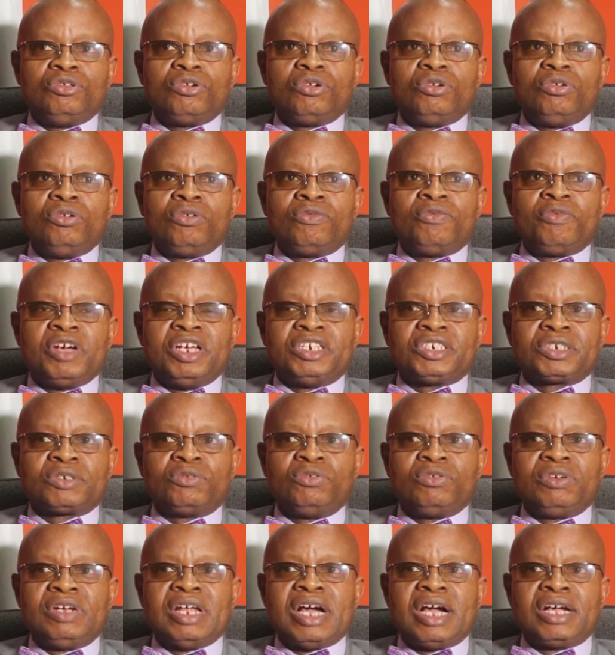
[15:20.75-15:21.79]
don't look for a
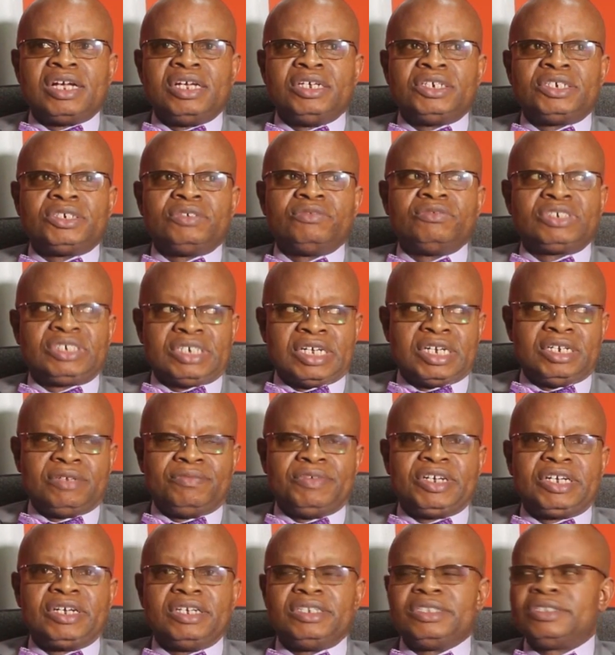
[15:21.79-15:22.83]
school that gives you
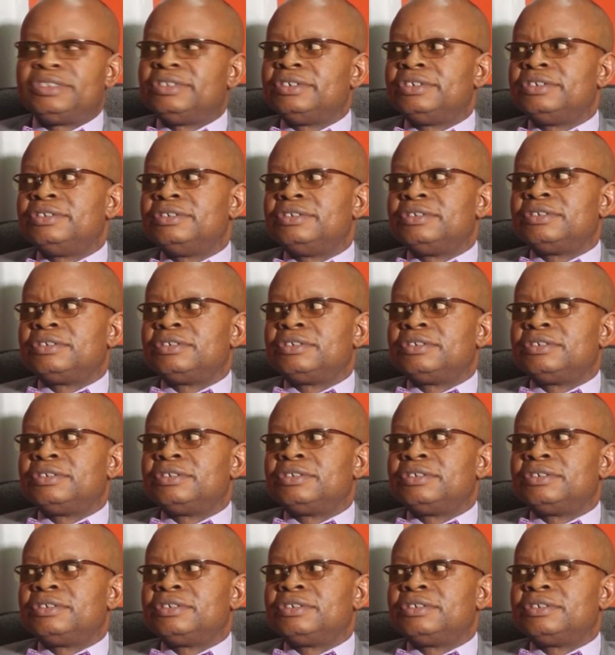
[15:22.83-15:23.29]
certificate.